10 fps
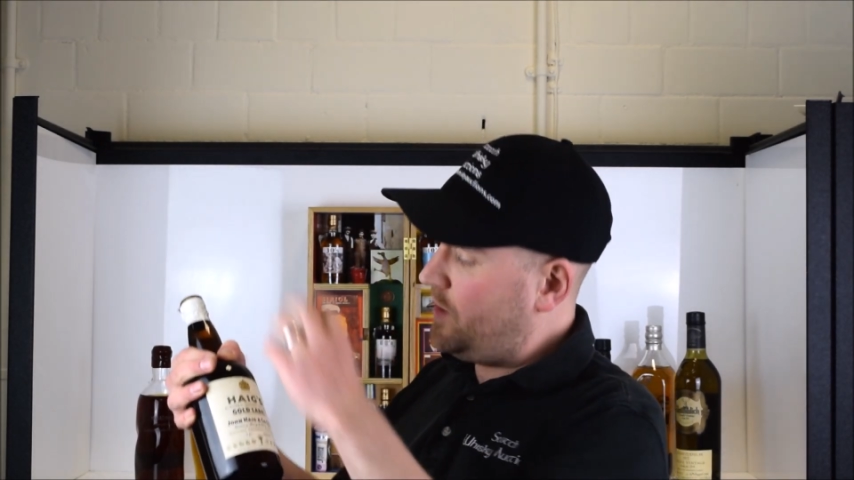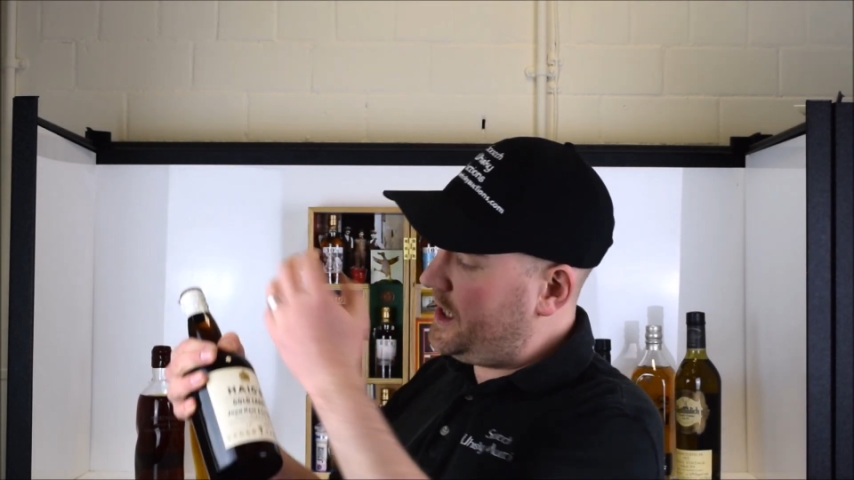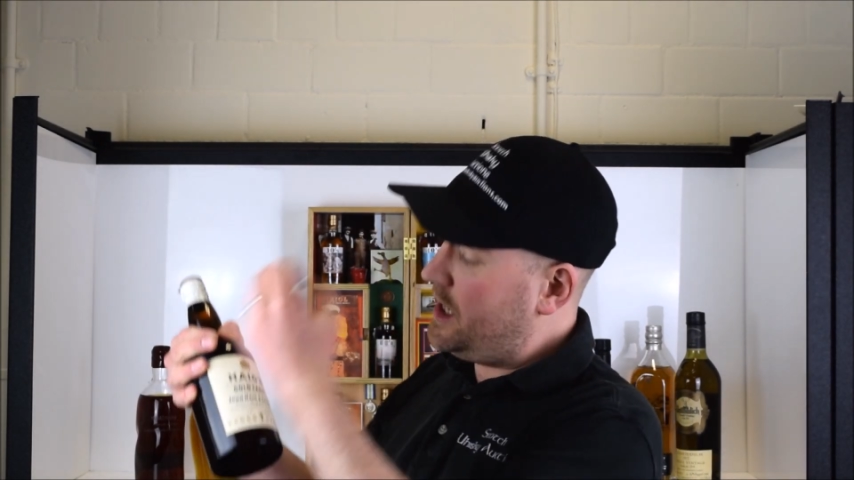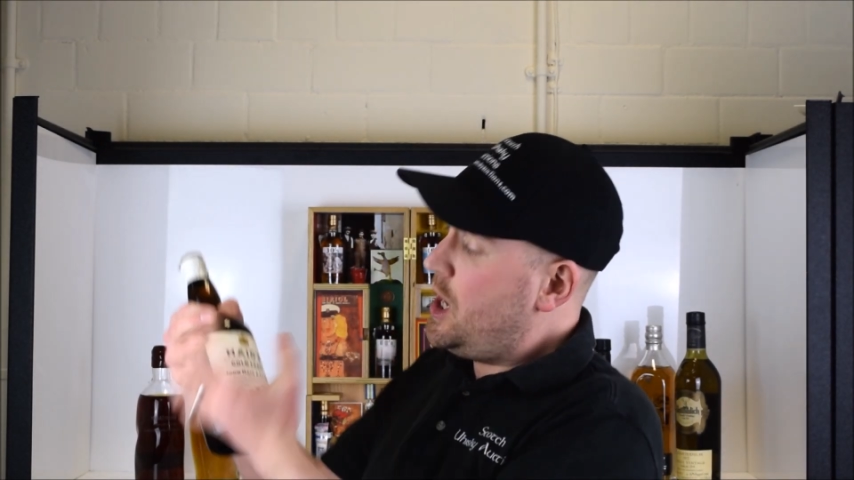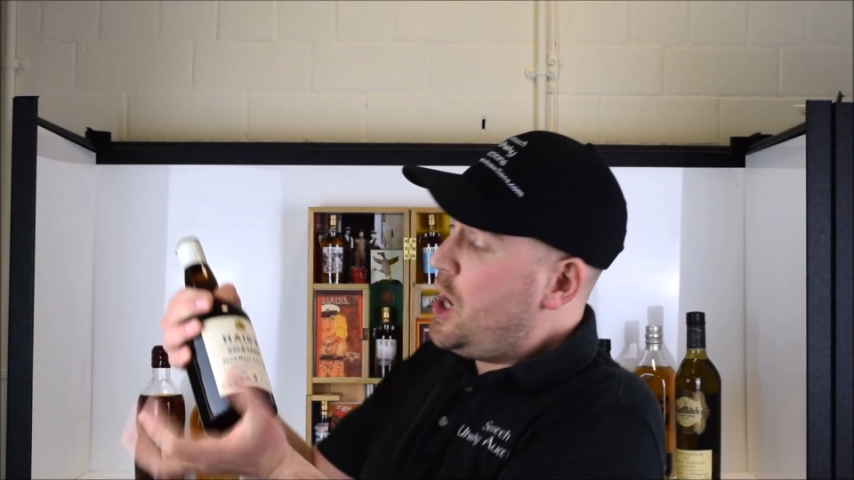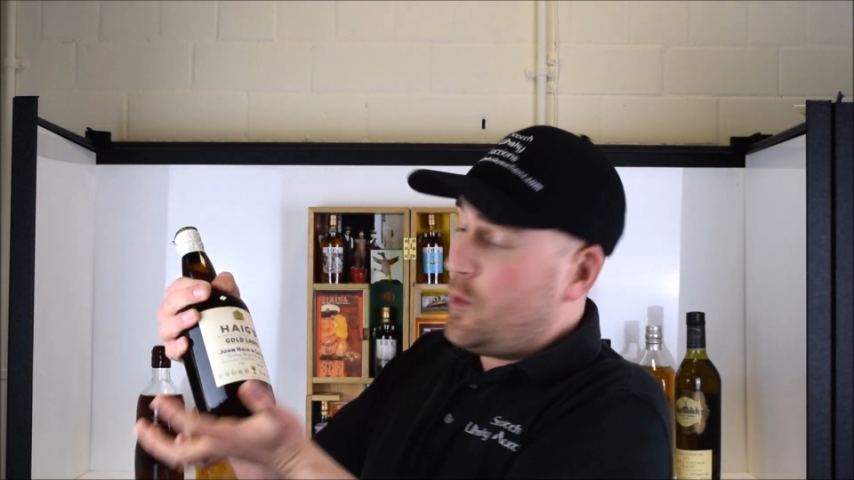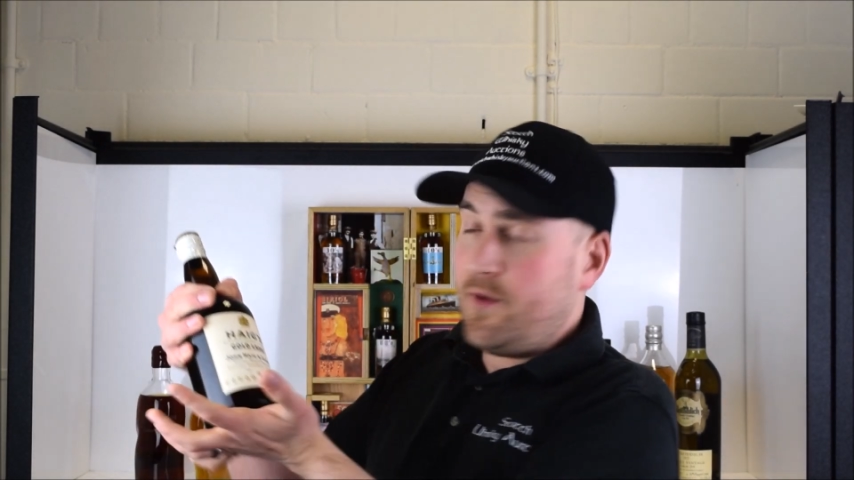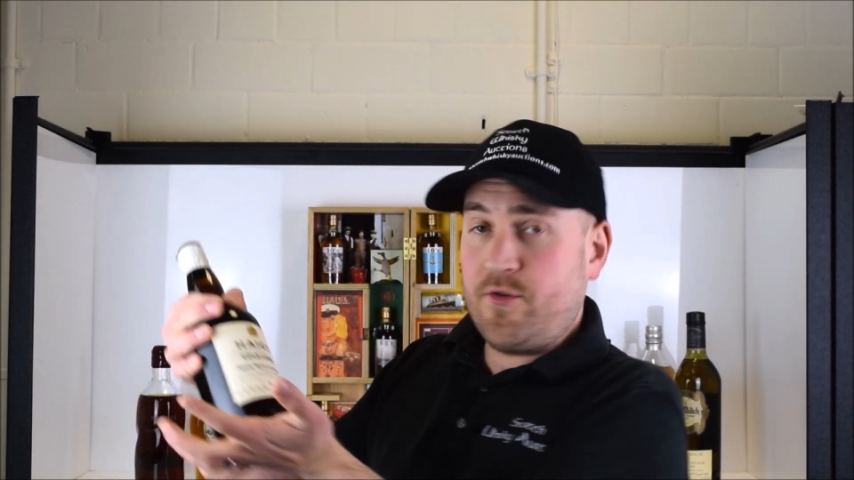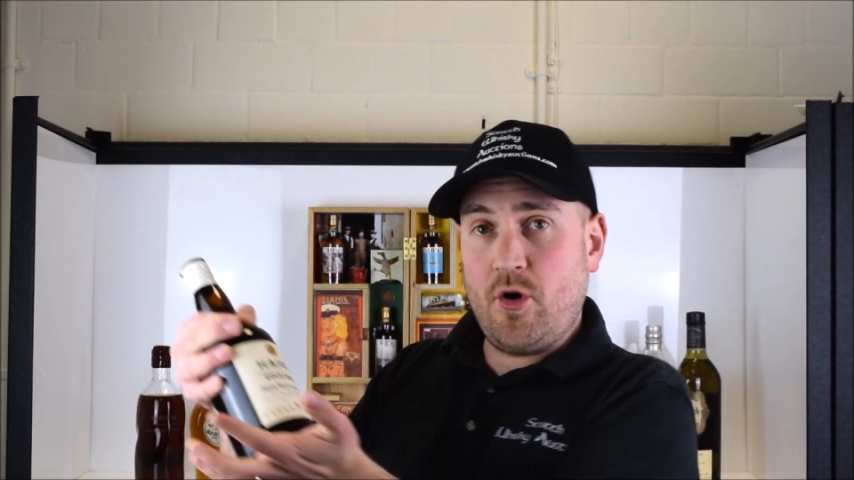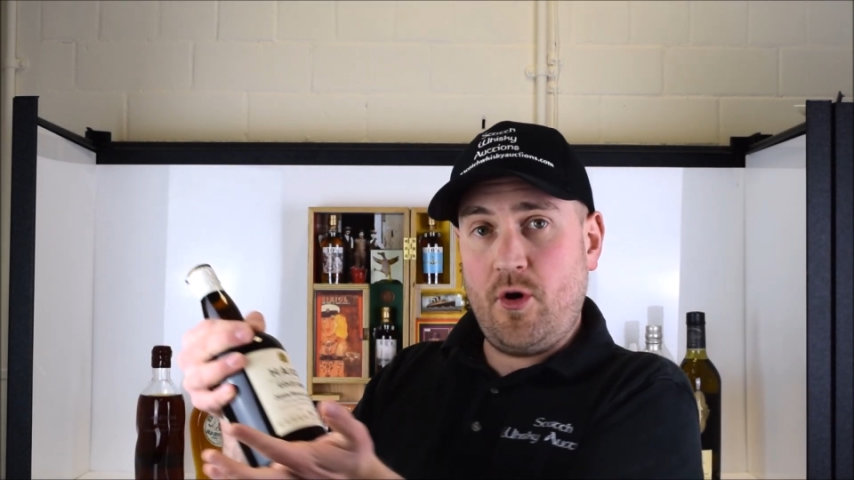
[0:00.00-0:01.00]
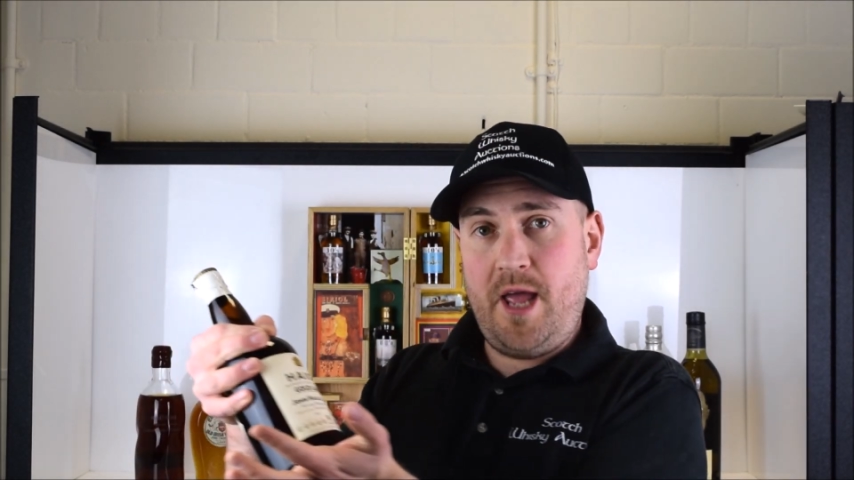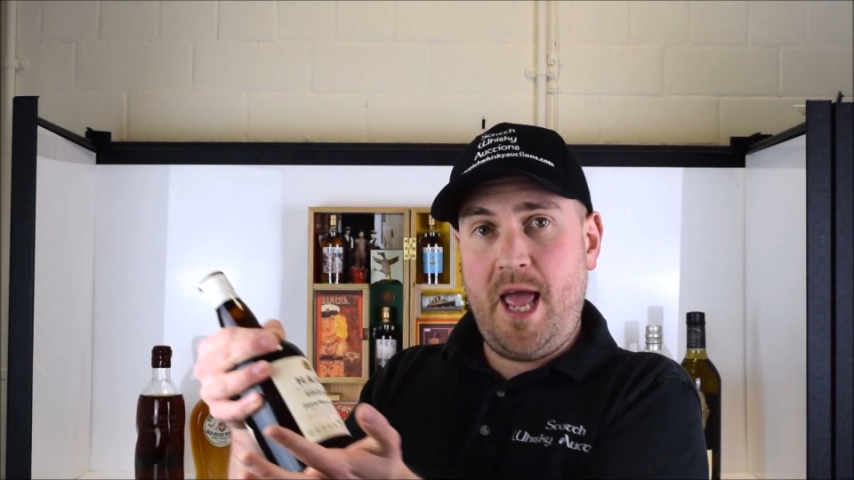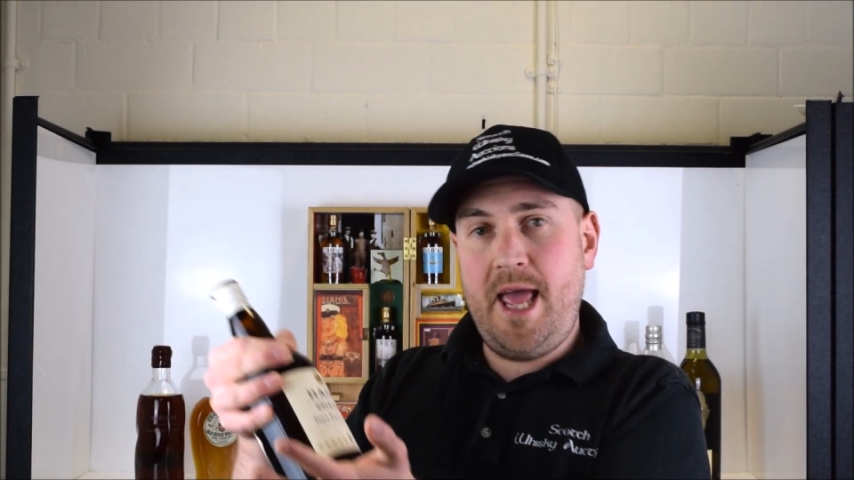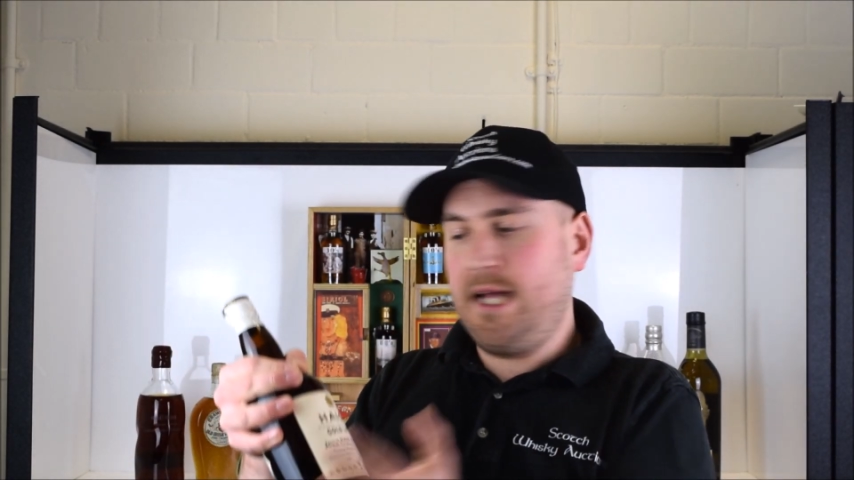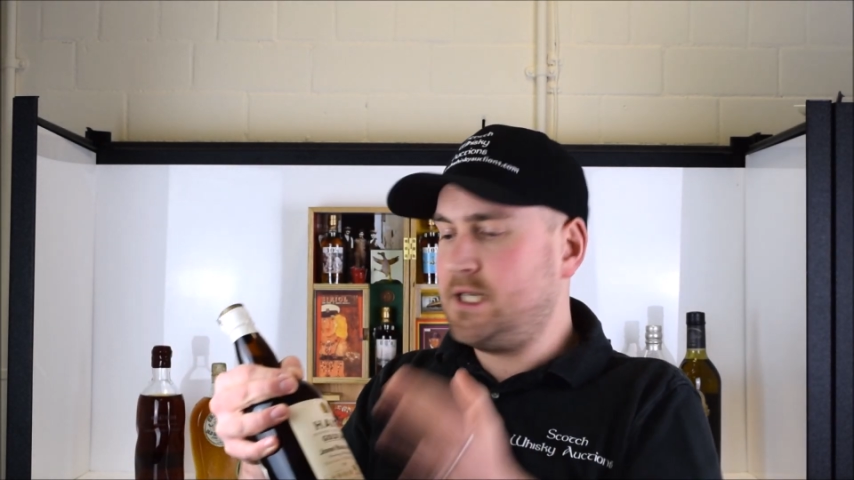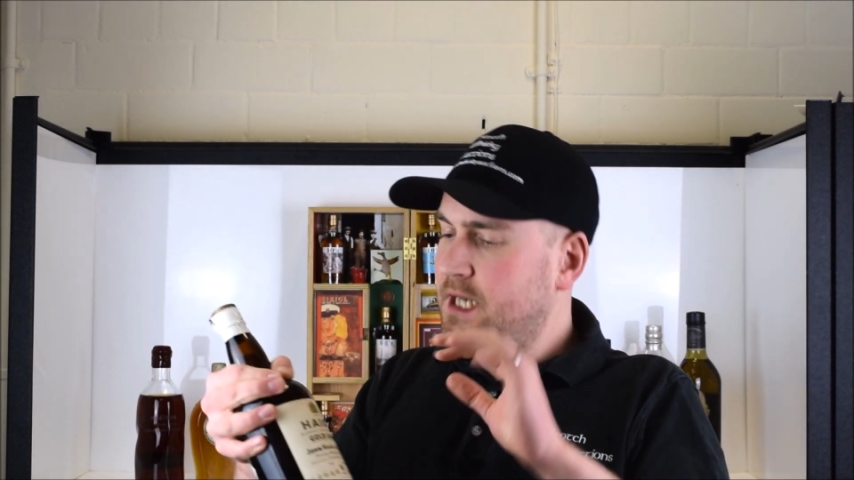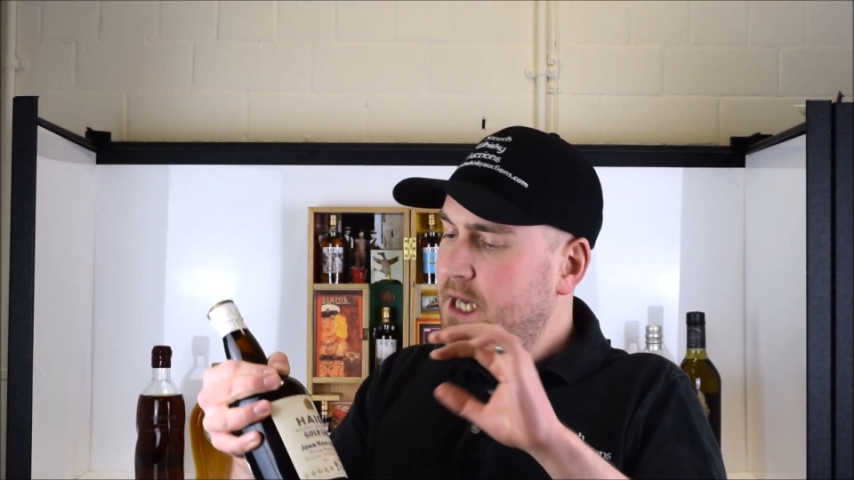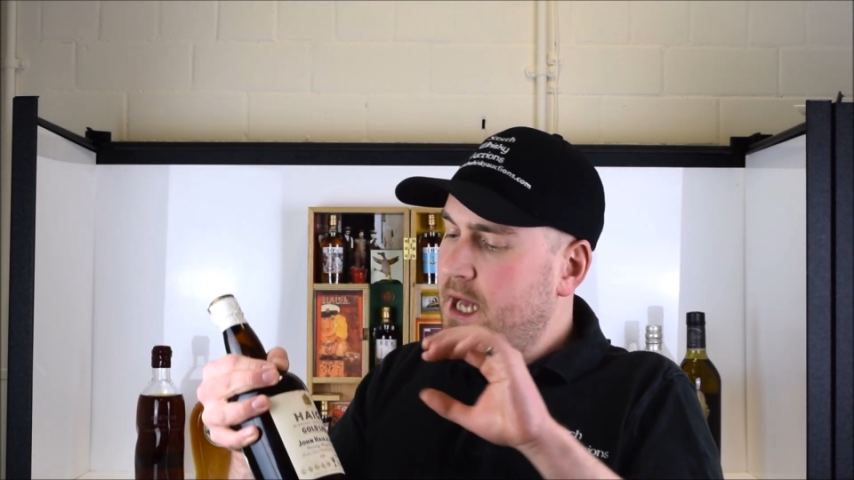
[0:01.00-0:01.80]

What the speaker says: White, we've got Hague's.